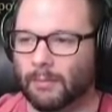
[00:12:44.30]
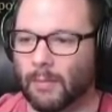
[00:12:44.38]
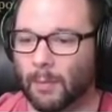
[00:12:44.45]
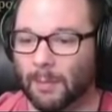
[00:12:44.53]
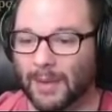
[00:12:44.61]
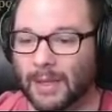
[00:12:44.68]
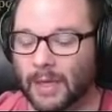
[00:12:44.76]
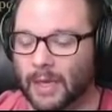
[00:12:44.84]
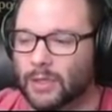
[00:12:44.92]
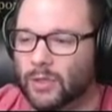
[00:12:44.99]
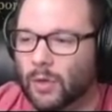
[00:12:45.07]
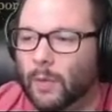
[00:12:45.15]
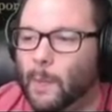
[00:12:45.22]
mobility,
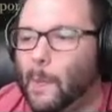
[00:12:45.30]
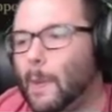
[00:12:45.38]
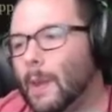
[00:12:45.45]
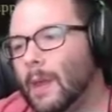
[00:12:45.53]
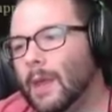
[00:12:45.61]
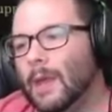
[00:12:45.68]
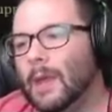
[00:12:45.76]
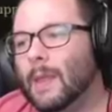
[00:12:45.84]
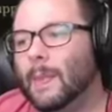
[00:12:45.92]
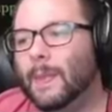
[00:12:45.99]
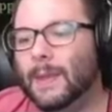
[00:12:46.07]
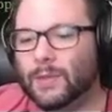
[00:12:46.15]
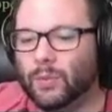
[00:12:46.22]
so
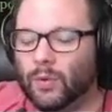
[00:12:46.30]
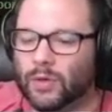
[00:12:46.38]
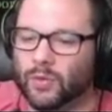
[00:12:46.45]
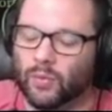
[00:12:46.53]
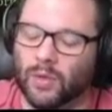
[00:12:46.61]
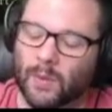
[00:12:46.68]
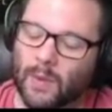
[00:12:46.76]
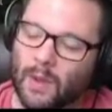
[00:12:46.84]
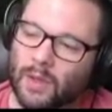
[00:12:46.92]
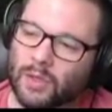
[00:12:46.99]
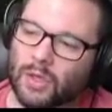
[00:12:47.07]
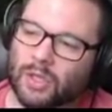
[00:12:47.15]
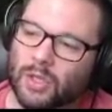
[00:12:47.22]
this works really well in
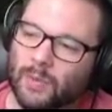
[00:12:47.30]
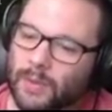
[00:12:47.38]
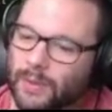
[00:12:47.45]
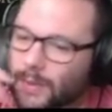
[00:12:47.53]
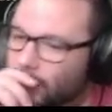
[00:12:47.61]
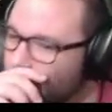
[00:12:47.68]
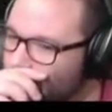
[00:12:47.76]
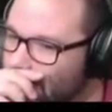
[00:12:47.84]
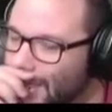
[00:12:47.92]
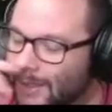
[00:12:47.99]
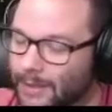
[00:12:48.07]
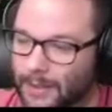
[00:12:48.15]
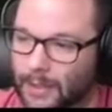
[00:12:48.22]
conjunction with just who
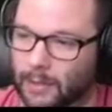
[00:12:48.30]
she is as a